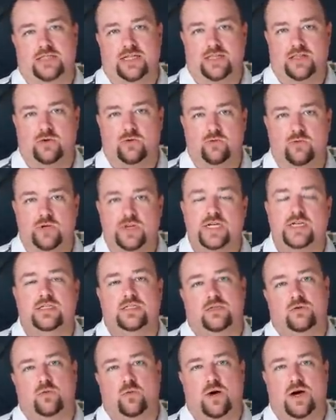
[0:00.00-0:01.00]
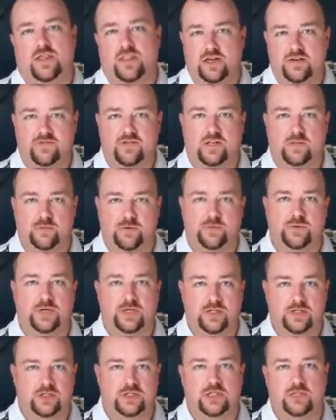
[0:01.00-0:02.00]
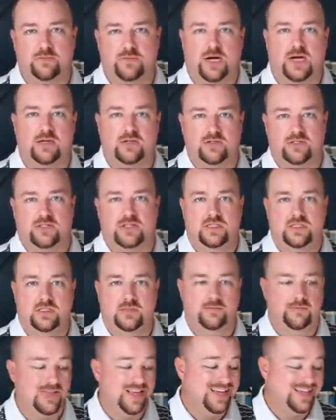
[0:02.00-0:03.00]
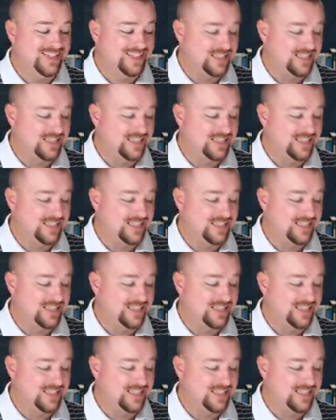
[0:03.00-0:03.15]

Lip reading: that the reason why the developer picked the sheet pile system,